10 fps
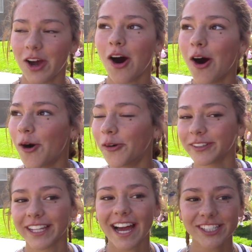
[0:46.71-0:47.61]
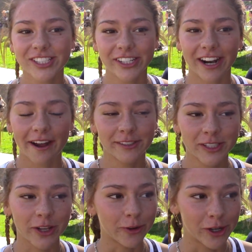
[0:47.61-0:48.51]
Oh, last year I was
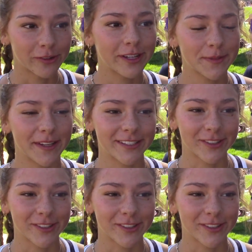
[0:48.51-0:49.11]
so nervous because